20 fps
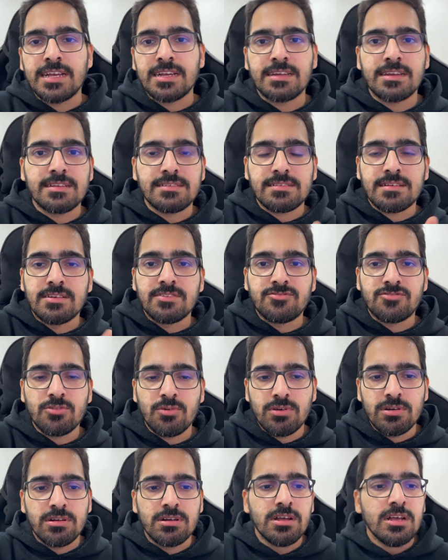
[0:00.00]
ingress
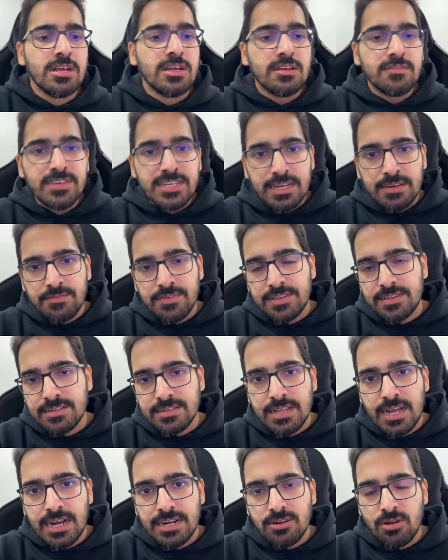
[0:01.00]
controller. We can
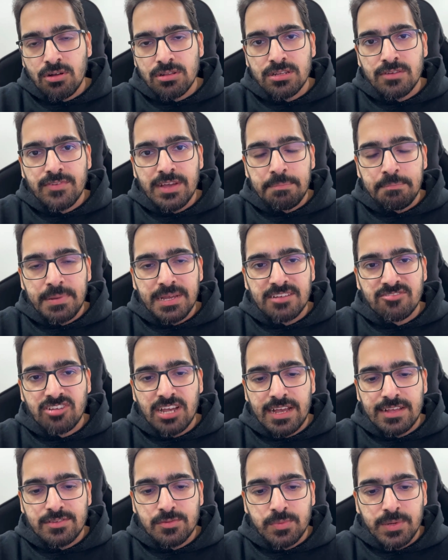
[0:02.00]
visit that on the web page
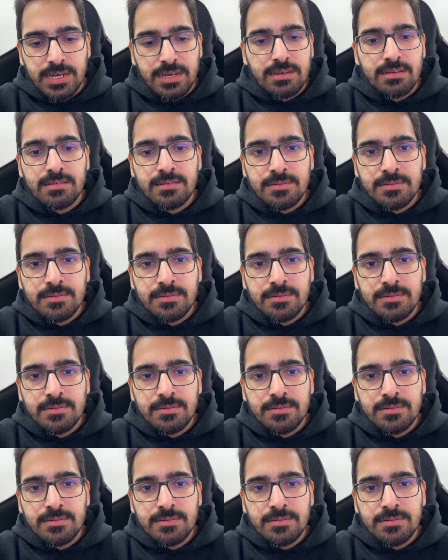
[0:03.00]
as well.